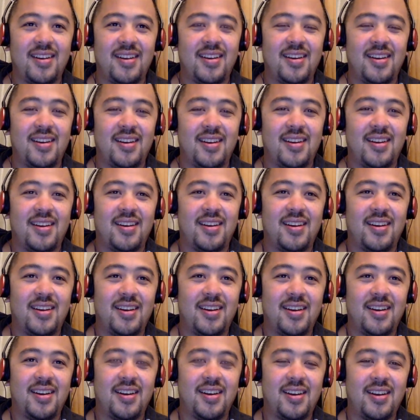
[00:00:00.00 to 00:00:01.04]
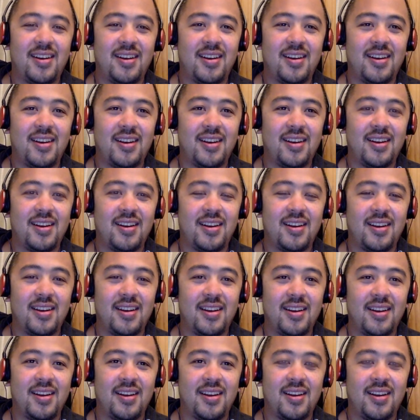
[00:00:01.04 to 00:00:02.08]

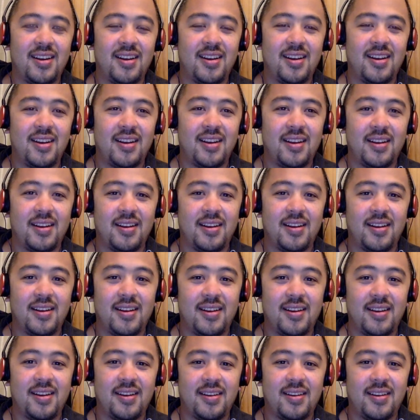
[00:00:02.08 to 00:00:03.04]
[no speech]